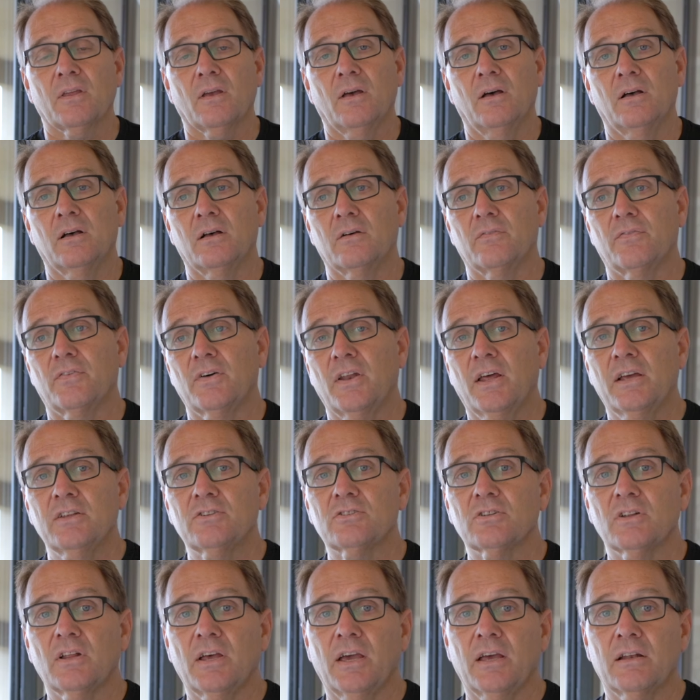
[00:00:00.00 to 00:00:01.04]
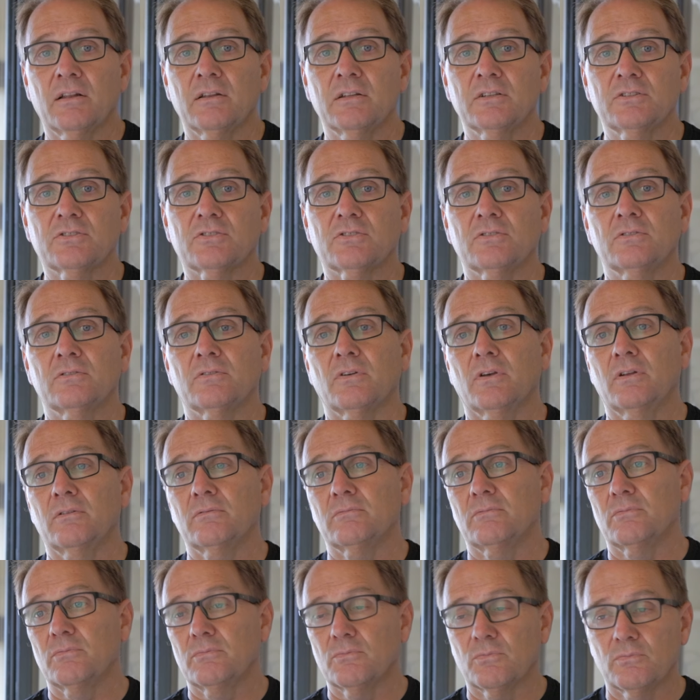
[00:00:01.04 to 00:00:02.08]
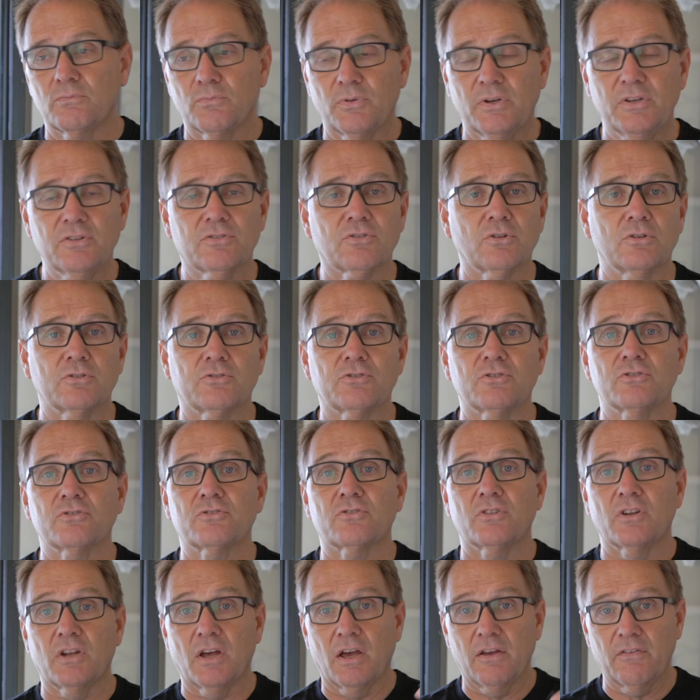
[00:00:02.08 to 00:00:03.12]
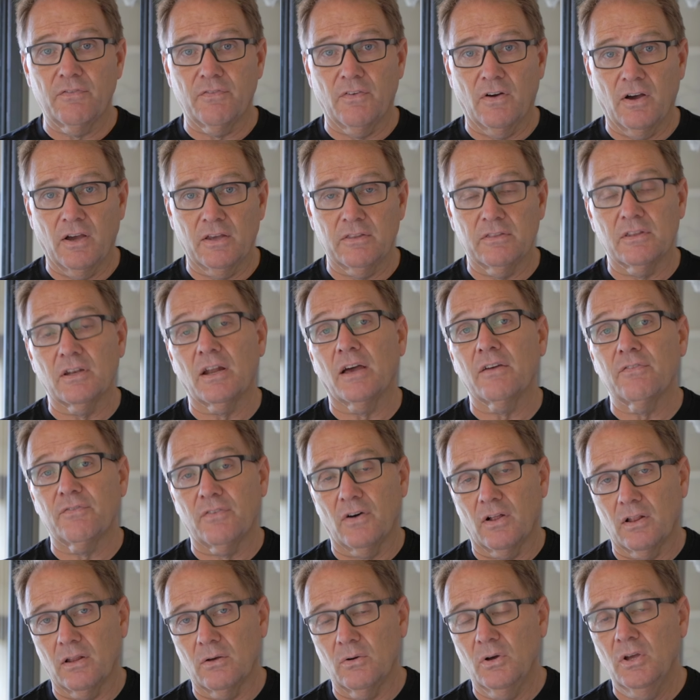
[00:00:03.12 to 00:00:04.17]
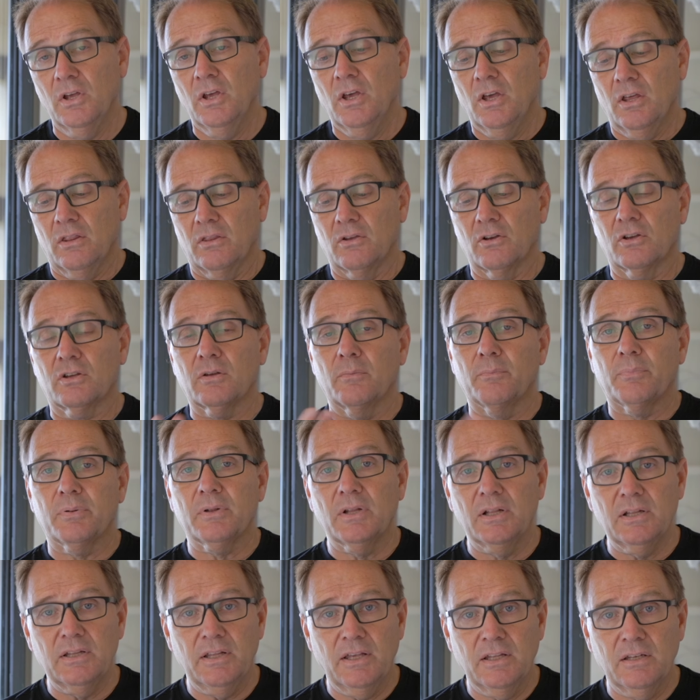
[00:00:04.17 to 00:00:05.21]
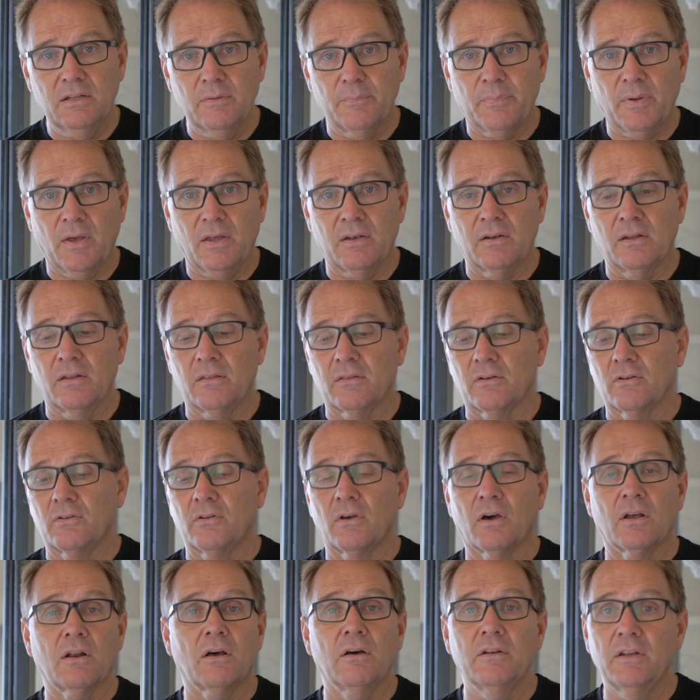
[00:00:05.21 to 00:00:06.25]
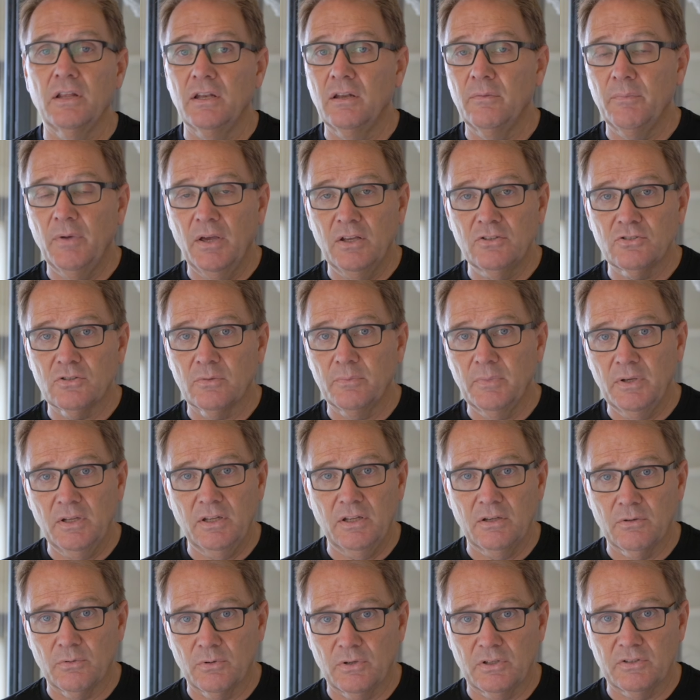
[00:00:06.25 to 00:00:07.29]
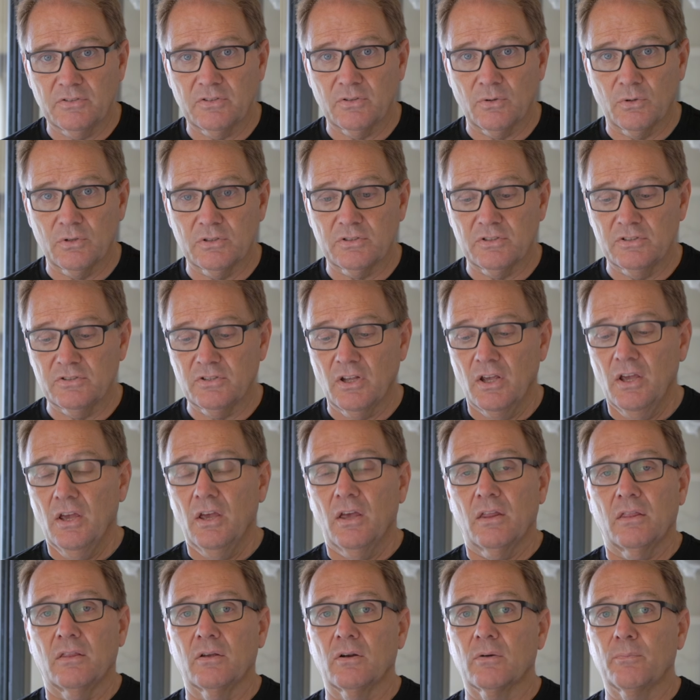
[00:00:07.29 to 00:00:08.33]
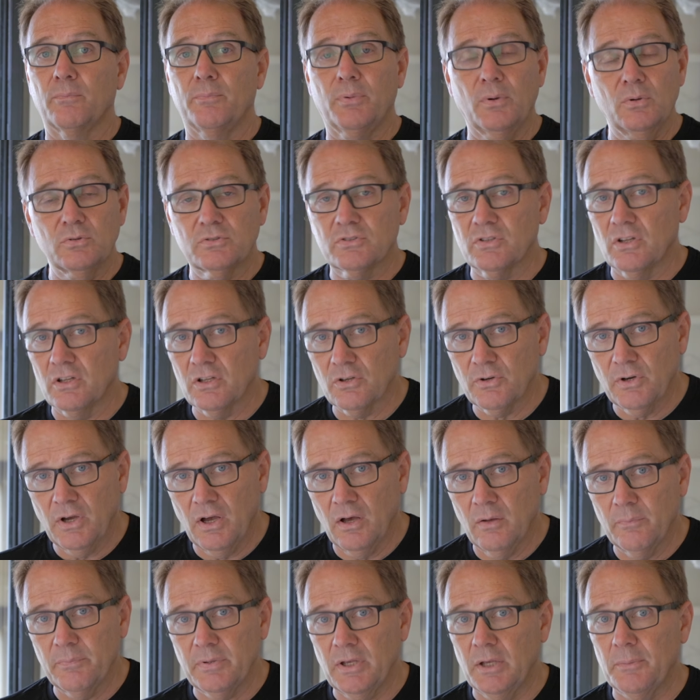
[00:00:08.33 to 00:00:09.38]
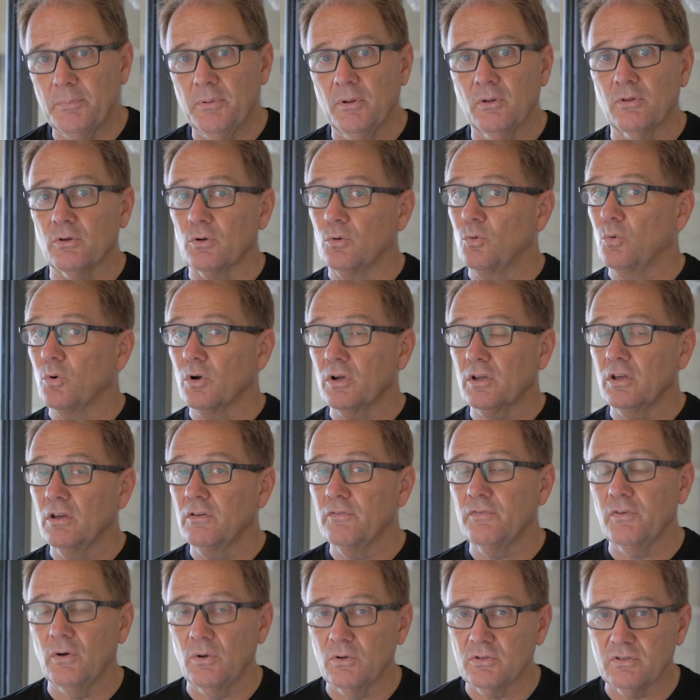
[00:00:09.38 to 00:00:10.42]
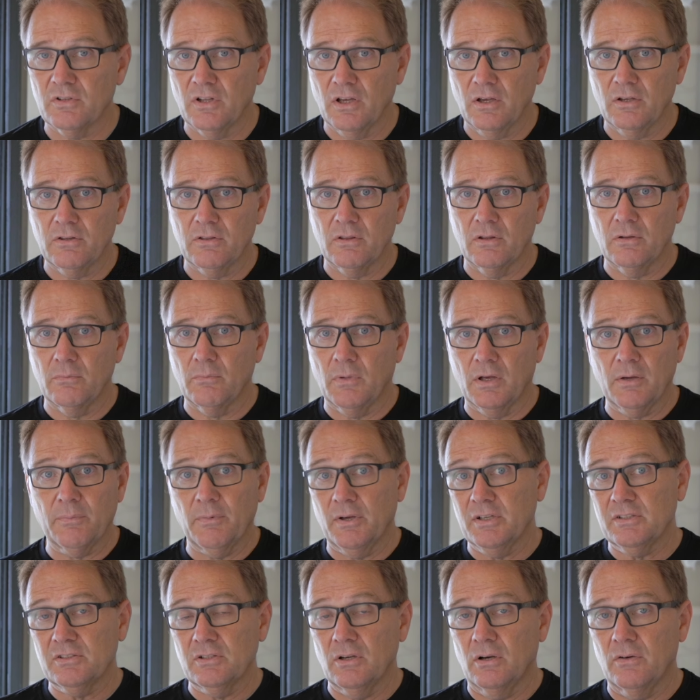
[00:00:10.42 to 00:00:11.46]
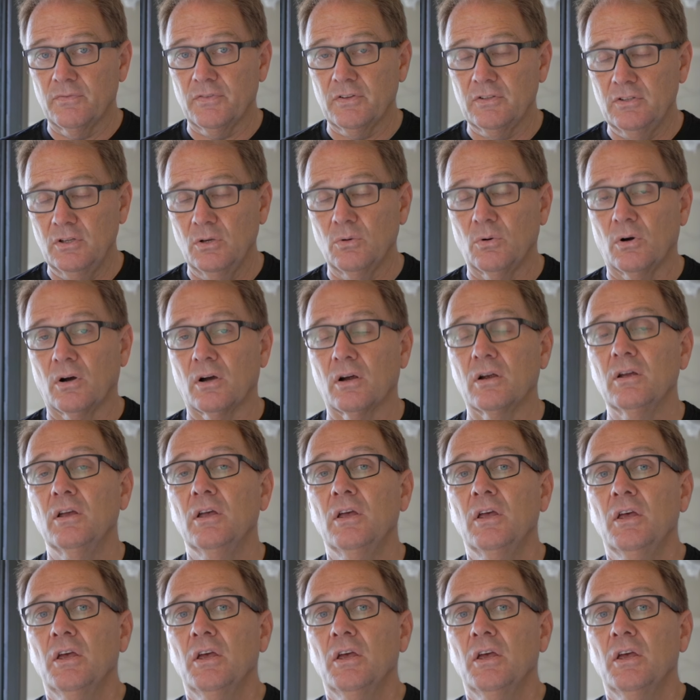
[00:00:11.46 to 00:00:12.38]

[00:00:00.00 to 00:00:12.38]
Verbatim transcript: uh, financial analysts and, and researchers that I find that I follow. They're completely independent. They're not on any major media resources. They're boots on the ground people. They're working folks like, like myself and you are.